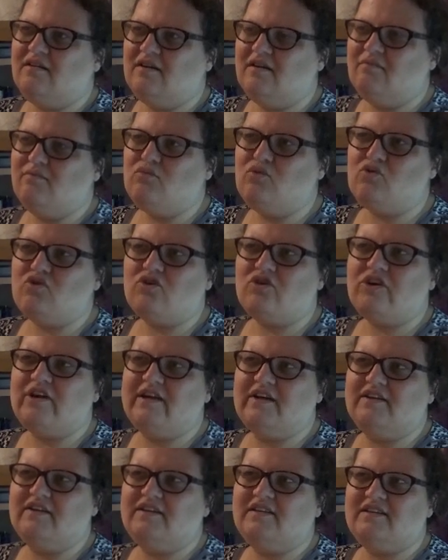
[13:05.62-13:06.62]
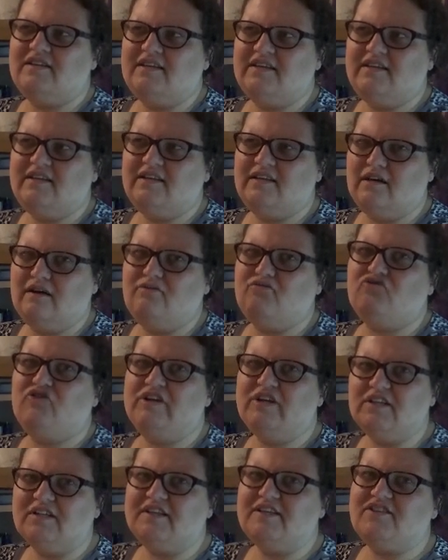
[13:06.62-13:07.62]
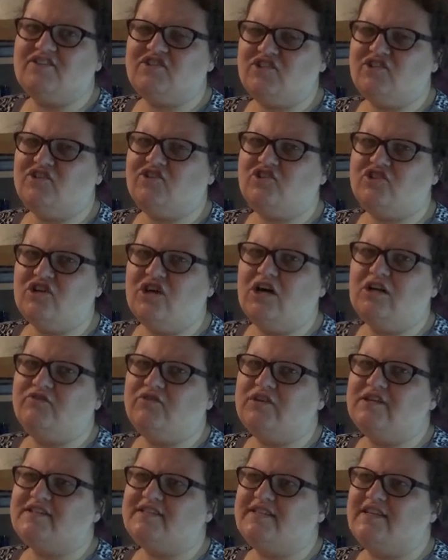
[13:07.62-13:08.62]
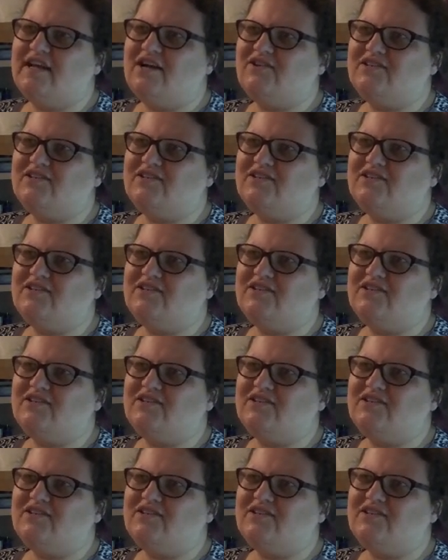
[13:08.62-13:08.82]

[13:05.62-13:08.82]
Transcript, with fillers: more in the uh, realist genres now.